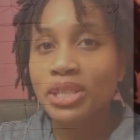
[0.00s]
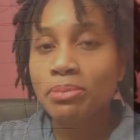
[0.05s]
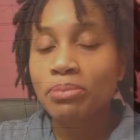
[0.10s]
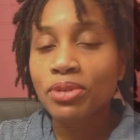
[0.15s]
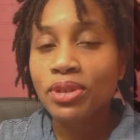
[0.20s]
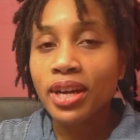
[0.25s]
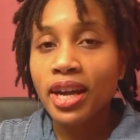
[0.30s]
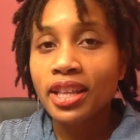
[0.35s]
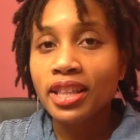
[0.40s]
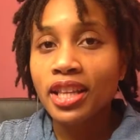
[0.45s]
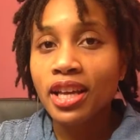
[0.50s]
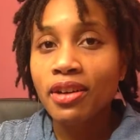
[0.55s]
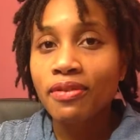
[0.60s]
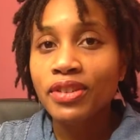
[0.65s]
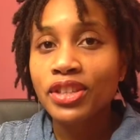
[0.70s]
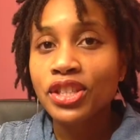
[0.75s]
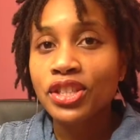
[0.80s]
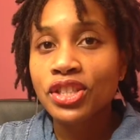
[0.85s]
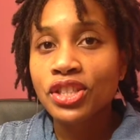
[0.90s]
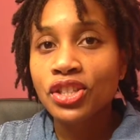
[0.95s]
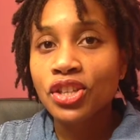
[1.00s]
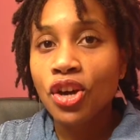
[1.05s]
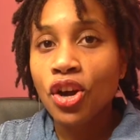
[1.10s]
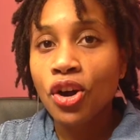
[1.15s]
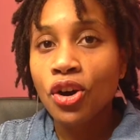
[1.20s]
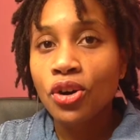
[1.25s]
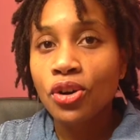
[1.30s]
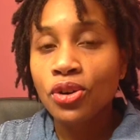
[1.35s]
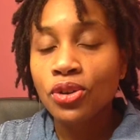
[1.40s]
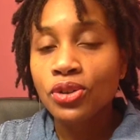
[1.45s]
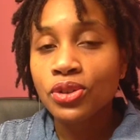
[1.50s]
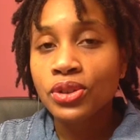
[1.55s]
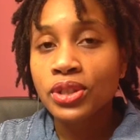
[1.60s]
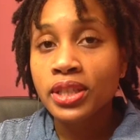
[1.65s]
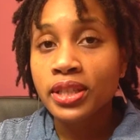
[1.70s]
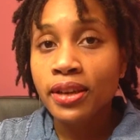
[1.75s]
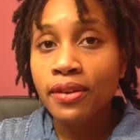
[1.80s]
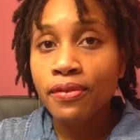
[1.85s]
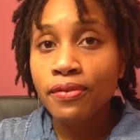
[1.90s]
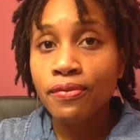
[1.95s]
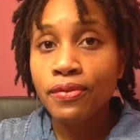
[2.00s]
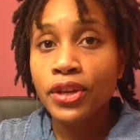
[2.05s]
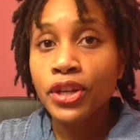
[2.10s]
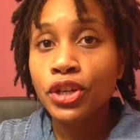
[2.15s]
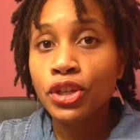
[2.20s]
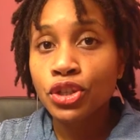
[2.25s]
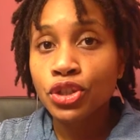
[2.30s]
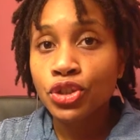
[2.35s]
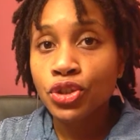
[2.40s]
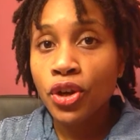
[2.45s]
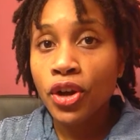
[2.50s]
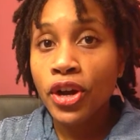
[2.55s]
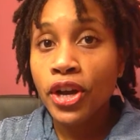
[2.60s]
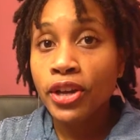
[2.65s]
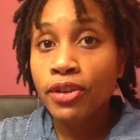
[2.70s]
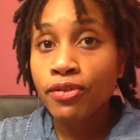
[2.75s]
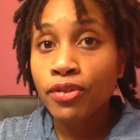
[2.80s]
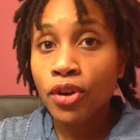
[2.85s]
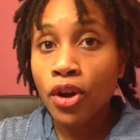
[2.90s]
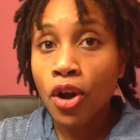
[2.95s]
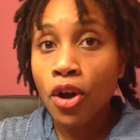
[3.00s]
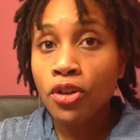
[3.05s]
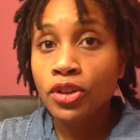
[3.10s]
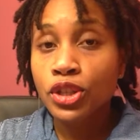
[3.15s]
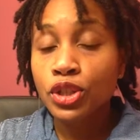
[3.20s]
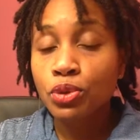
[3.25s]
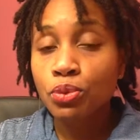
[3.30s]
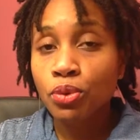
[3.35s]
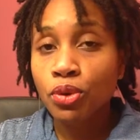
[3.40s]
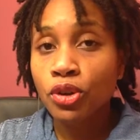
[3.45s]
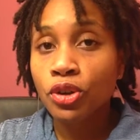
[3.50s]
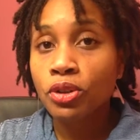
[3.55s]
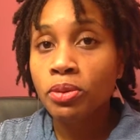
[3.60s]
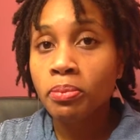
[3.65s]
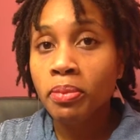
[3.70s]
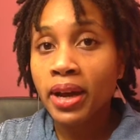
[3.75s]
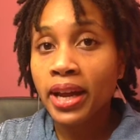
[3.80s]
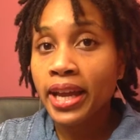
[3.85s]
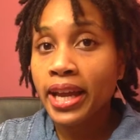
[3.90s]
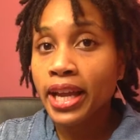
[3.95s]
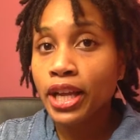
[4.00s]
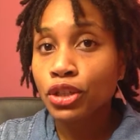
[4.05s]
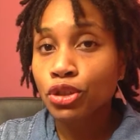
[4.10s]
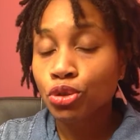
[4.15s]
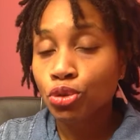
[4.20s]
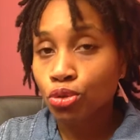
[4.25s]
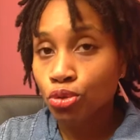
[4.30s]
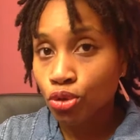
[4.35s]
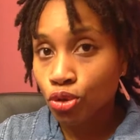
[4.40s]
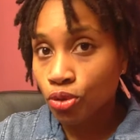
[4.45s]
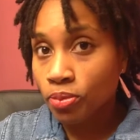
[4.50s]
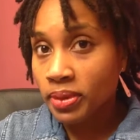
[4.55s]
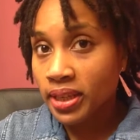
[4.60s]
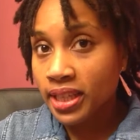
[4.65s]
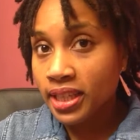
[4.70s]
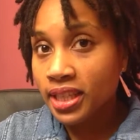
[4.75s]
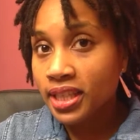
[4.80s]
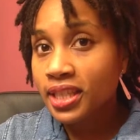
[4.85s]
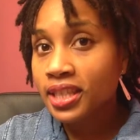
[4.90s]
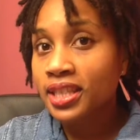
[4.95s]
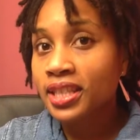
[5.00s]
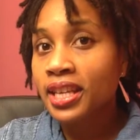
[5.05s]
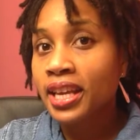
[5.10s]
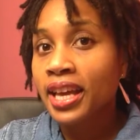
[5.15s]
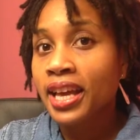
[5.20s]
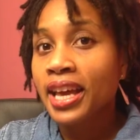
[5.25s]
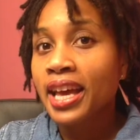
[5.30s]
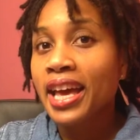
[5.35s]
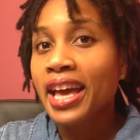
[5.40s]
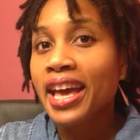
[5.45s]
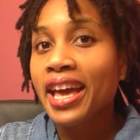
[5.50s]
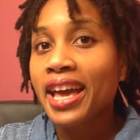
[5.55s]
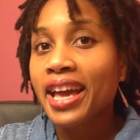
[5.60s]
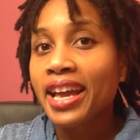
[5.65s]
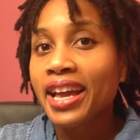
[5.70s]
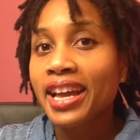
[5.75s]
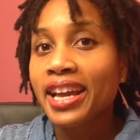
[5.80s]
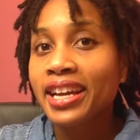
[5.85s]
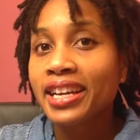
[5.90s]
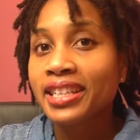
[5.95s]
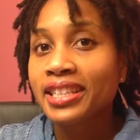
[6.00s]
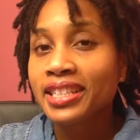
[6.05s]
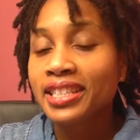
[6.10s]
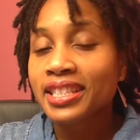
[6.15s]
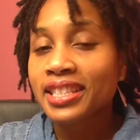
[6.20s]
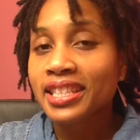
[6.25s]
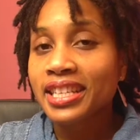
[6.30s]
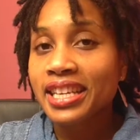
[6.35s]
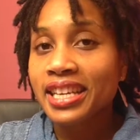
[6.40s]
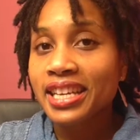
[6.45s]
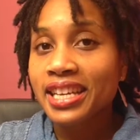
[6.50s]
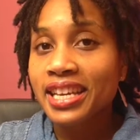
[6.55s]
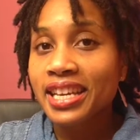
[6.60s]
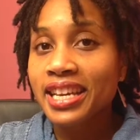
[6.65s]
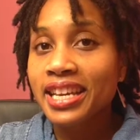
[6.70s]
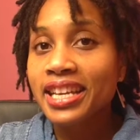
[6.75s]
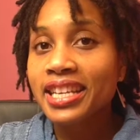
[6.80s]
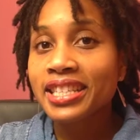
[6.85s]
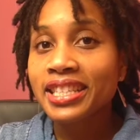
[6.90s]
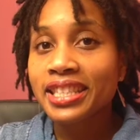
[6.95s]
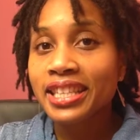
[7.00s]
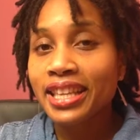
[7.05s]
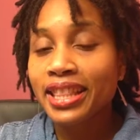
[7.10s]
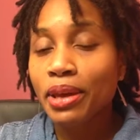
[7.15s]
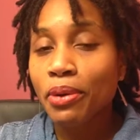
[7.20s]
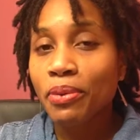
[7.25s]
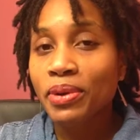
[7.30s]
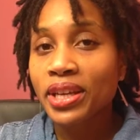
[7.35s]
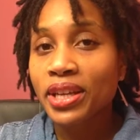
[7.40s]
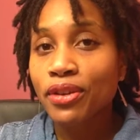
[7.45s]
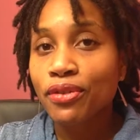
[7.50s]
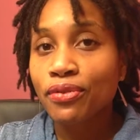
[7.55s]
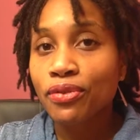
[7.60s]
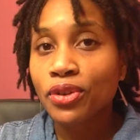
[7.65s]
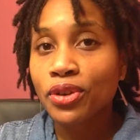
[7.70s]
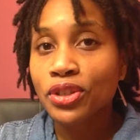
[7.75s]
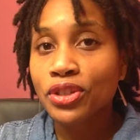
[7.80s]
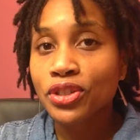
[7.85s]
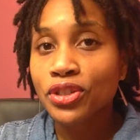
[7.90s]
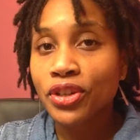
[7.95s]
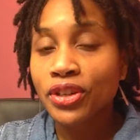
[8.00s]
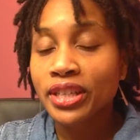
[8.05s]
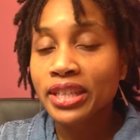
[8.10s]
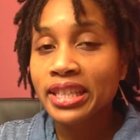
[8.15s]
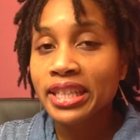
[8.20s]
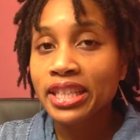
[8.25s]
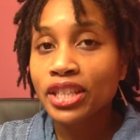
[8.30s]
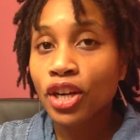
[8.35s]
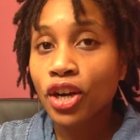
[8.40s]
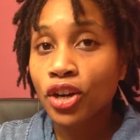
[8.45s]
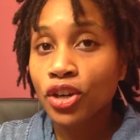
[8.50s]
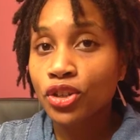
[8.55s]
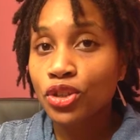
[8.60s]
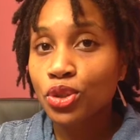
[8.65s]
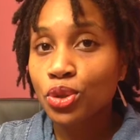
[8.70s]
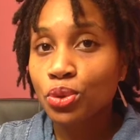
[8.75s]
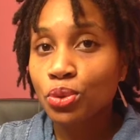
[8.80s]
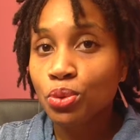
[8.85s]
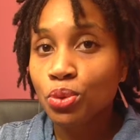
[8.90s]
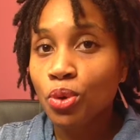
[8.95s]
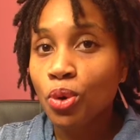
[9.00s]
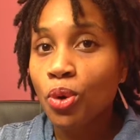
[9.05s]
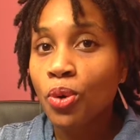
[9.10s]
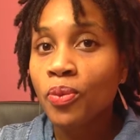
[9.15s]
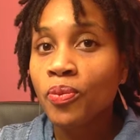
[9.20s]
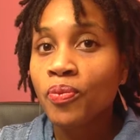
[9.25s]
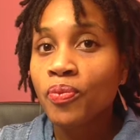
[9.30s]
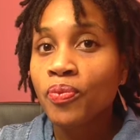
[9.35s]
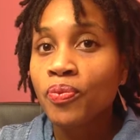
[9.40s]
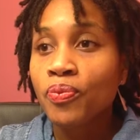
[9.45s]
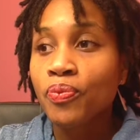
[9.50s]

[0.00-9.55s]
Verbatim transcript: a book i love it's called figure drawing for all it's worth by andrew loomis and he said that when he first started in art school